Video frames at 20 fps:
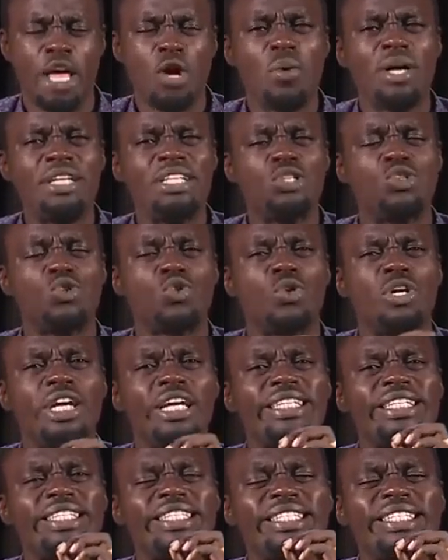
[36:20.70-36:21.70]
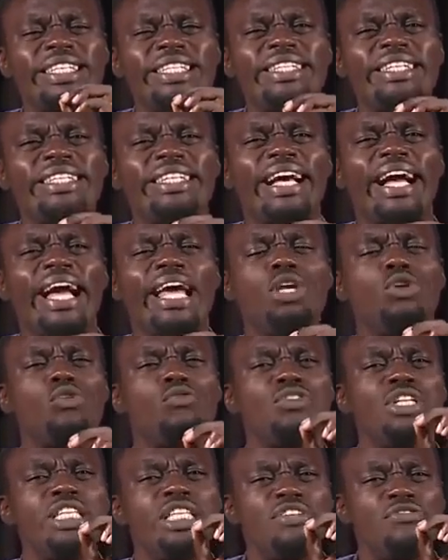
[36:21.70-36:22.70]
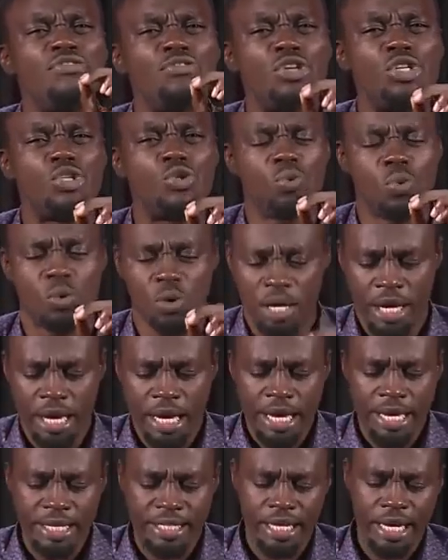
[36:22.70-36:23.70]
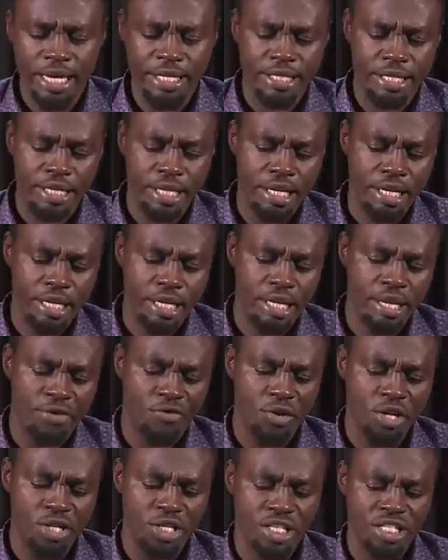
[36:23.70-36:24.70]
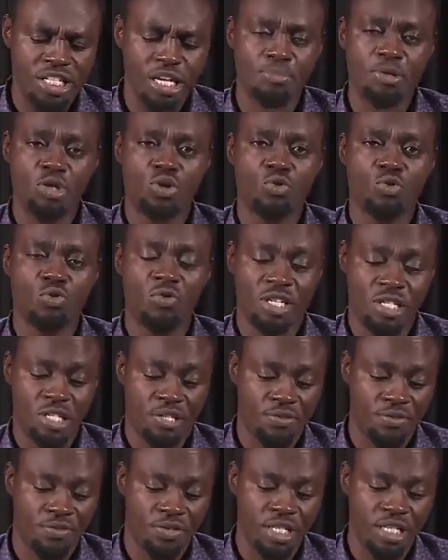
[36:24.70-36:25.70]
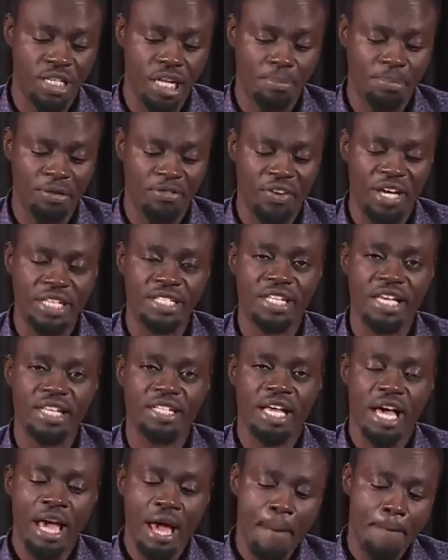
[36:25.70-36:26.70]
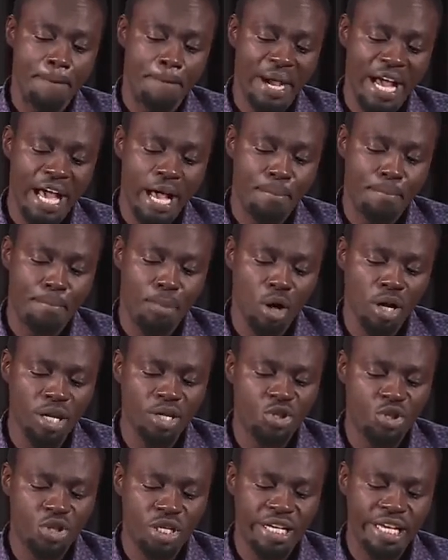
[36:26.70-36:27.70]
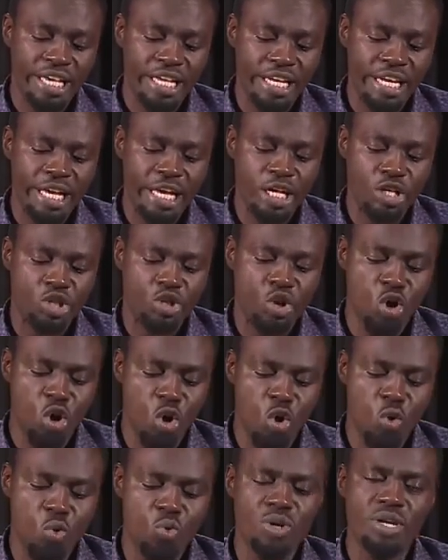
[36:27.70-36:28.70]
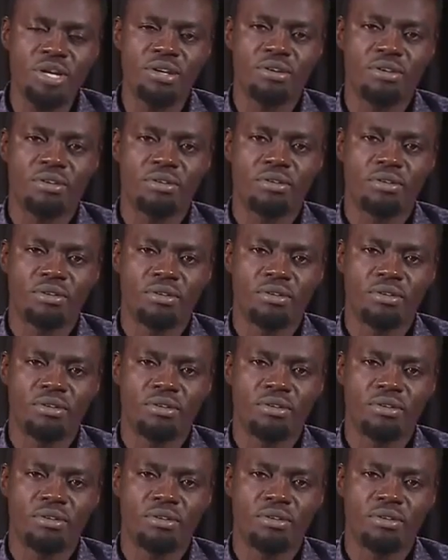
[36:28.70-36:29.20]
he wanted to create a certain kind of individual. He says in, in, in Ephesians chapter 2, verses 15, the Amplified says, by abolishing in his own